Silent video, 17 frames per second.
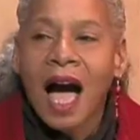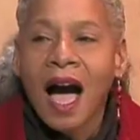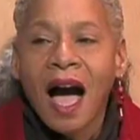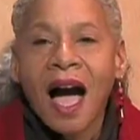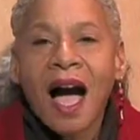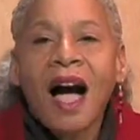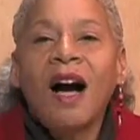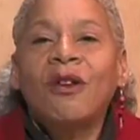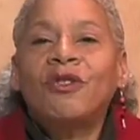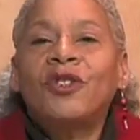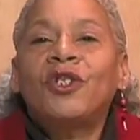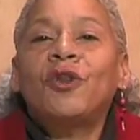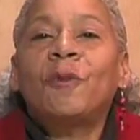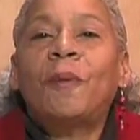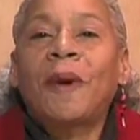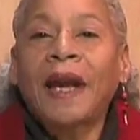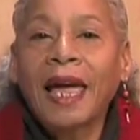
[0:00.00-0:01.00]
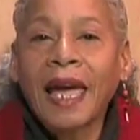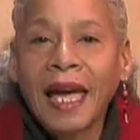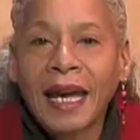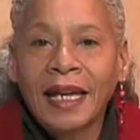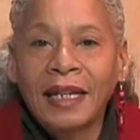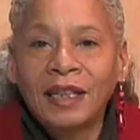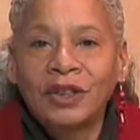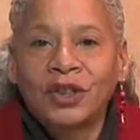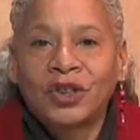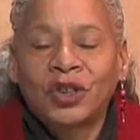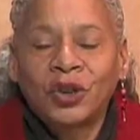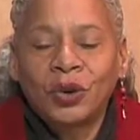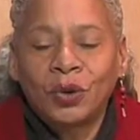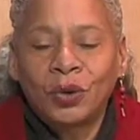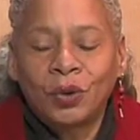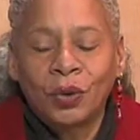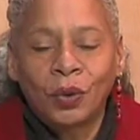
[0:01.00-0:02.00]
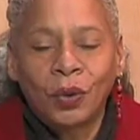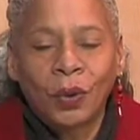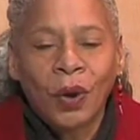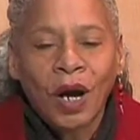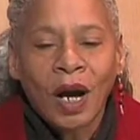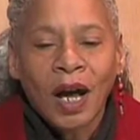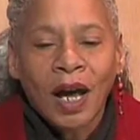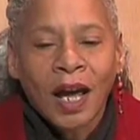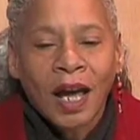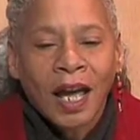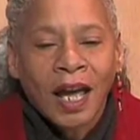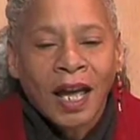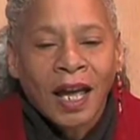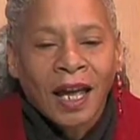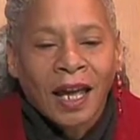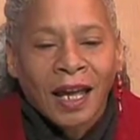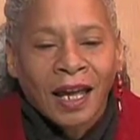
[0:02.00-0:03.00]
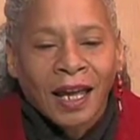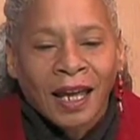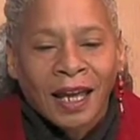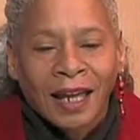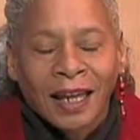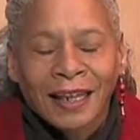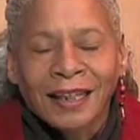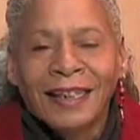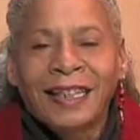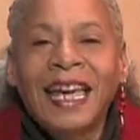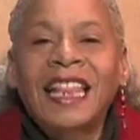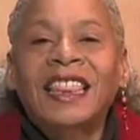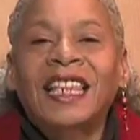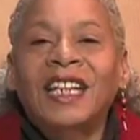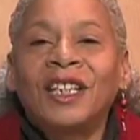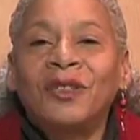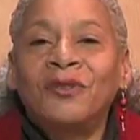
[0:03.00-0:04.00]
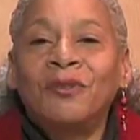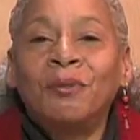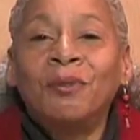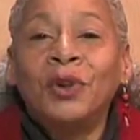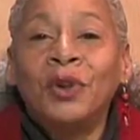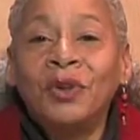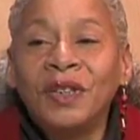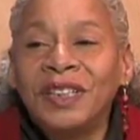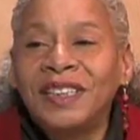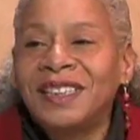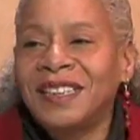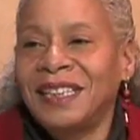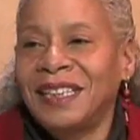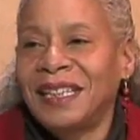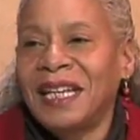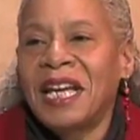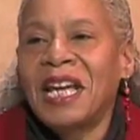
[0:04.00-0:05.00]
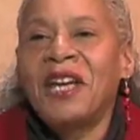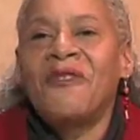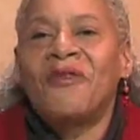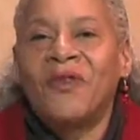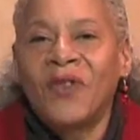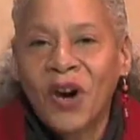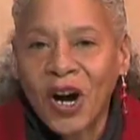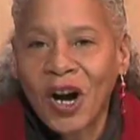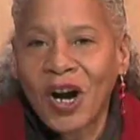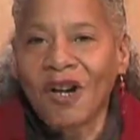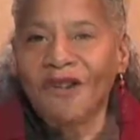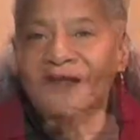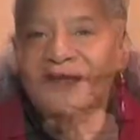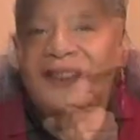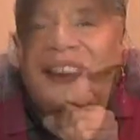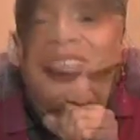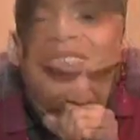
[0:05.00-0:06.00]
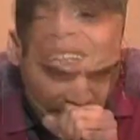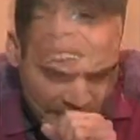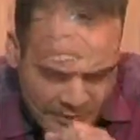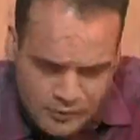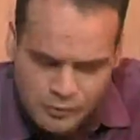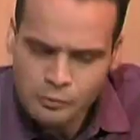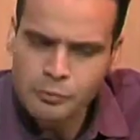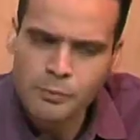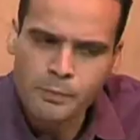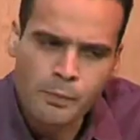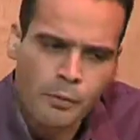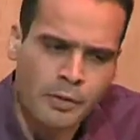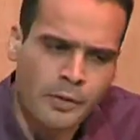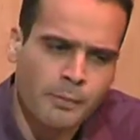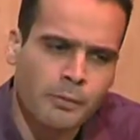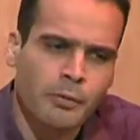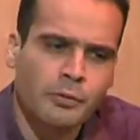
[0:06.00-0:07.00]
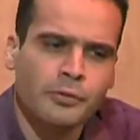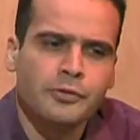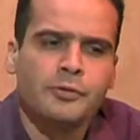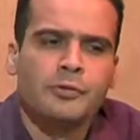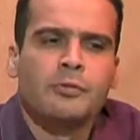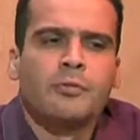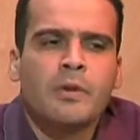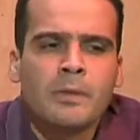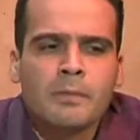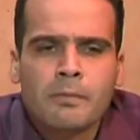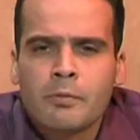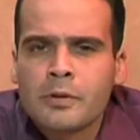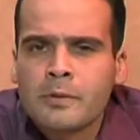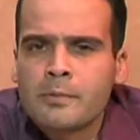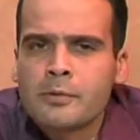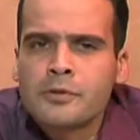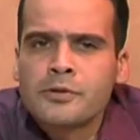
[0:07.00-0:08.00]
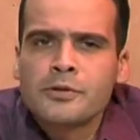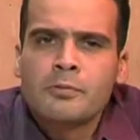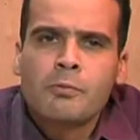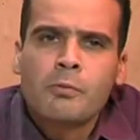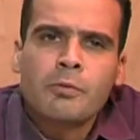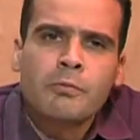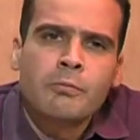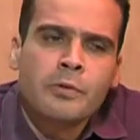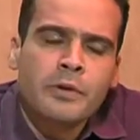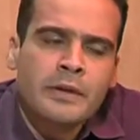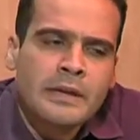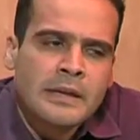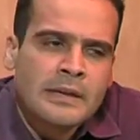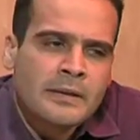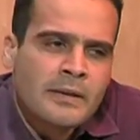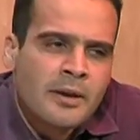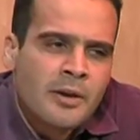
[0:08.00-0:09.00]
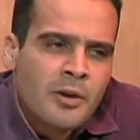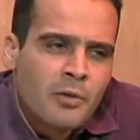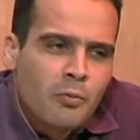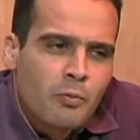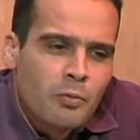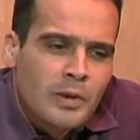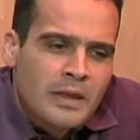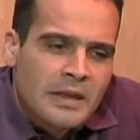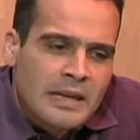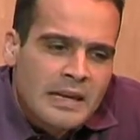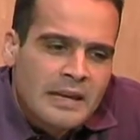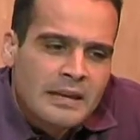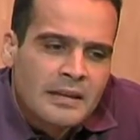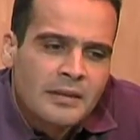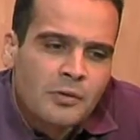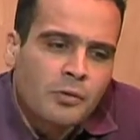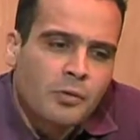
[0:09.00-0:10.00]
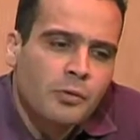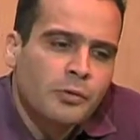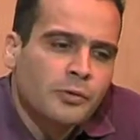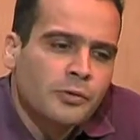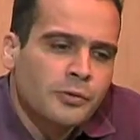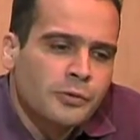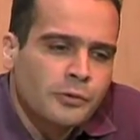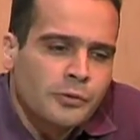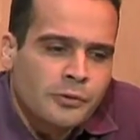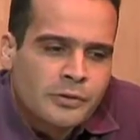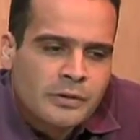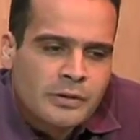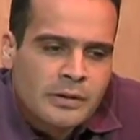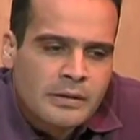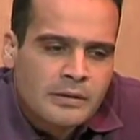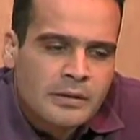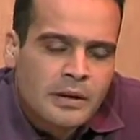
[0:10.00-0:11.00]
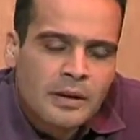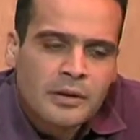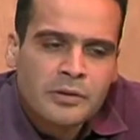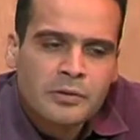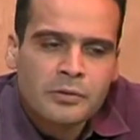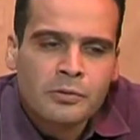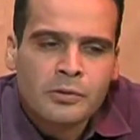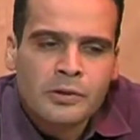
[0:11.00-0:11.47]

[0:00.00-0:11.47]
how do you plan to get the community involved? It's two-point approach. One-point approach is working within the corner stores, talking to